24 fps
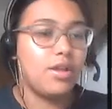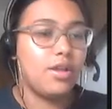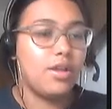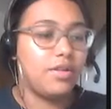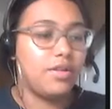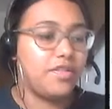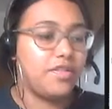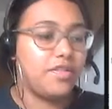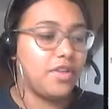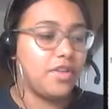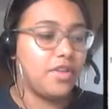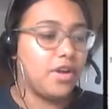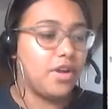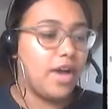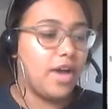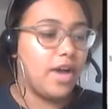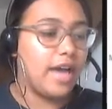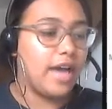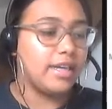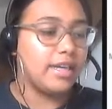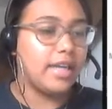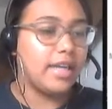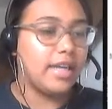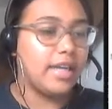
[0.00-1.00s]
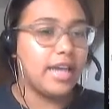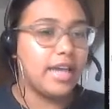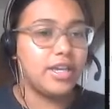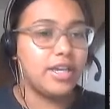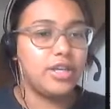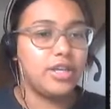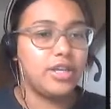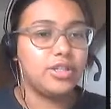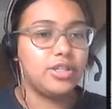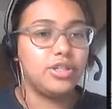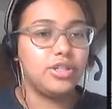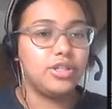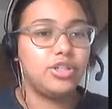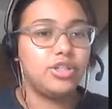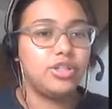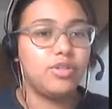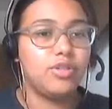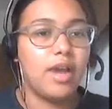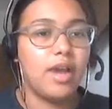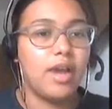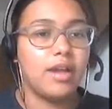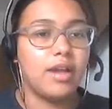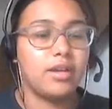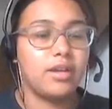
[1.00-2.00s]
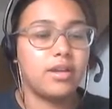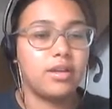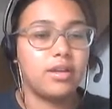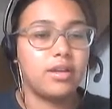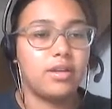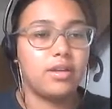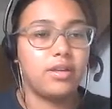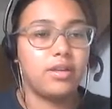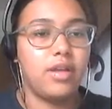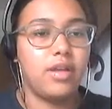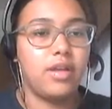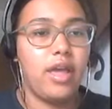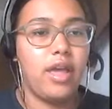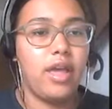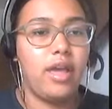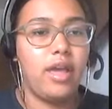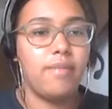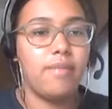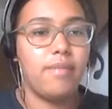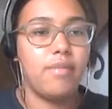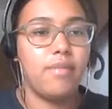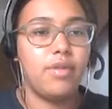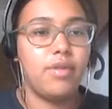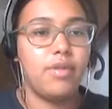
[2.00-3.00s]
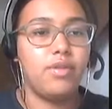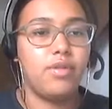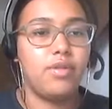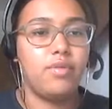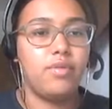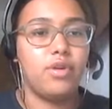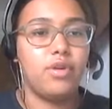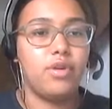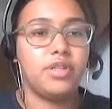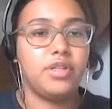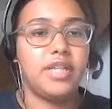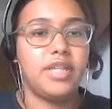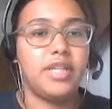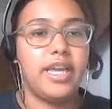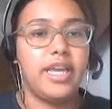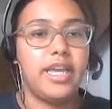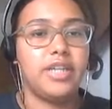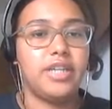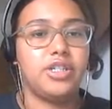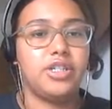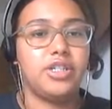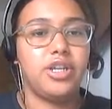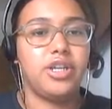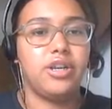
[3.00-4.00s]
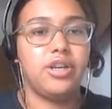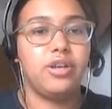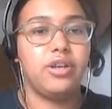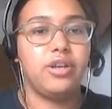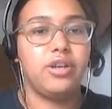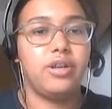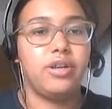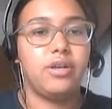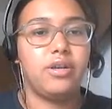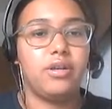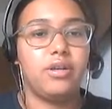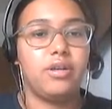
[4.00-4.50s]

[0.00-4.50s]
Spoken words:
So I'd like you to drag the rotation